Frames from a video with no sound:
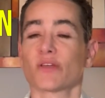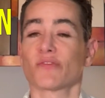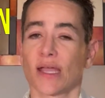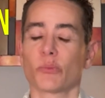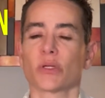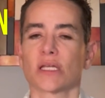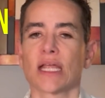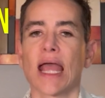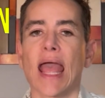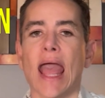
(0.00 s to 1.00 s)
me of
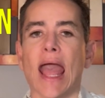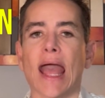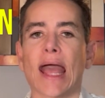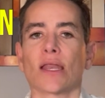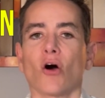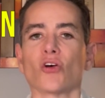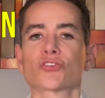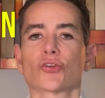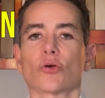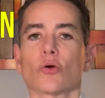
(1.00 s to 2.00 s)
Ambien and
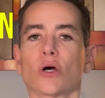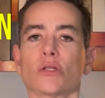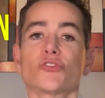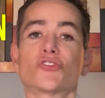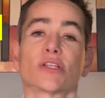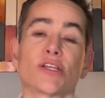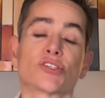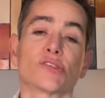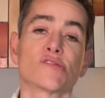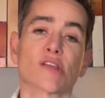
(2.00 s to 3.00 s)
also
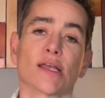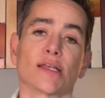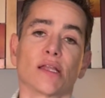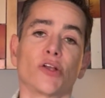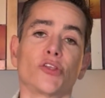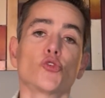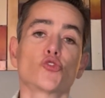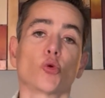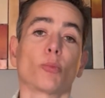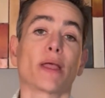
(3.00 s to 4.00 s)
hallucinations and
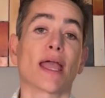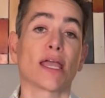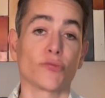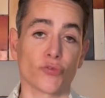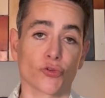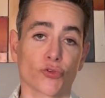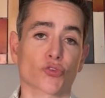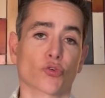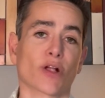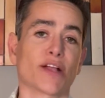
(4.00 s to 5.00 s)
unusual
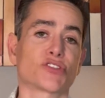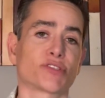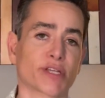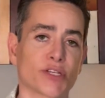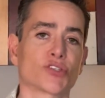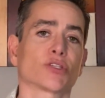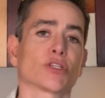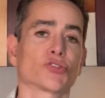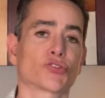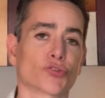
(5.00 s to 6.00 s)
behaviors or agitation
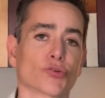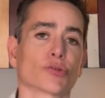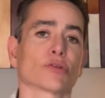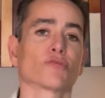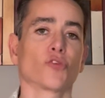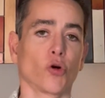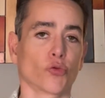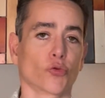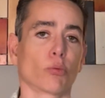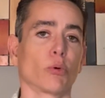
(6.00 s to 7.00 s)
in certain
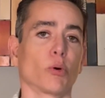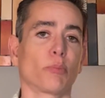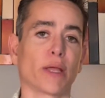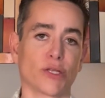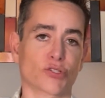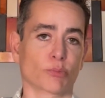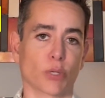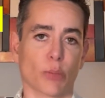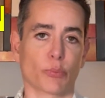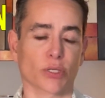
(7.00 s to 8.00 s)
vulnerable patient
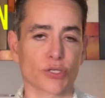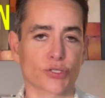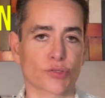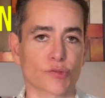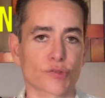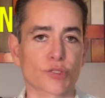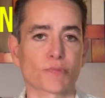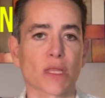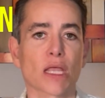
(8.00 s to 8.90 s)
populations.